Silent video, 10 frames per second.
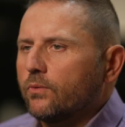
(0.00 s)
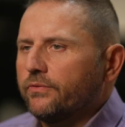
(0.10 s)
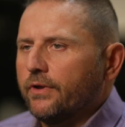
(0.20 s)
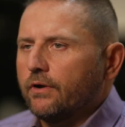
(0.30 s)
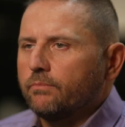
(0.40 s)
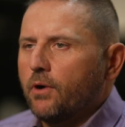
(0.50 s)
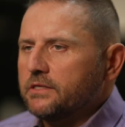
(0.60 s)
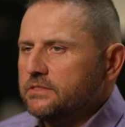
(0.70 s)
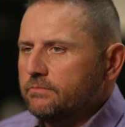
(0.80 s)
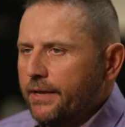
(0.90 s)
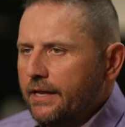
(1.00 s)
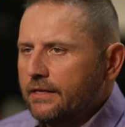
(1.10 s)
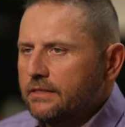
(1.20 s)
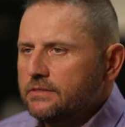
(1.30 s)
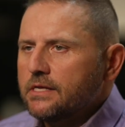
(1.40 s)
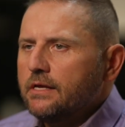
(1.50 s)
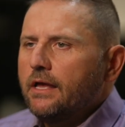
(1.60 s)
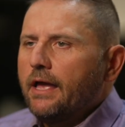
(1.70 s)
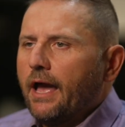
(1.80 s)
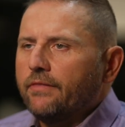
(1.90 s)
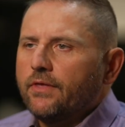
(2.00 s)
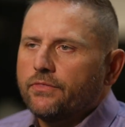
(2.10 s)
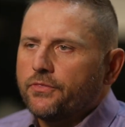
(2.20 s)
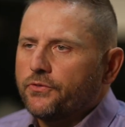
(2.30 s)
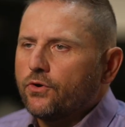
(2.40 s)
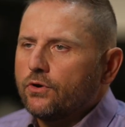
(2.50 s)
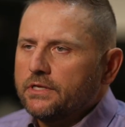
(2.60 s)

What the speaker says: with their pots and pans. And then the third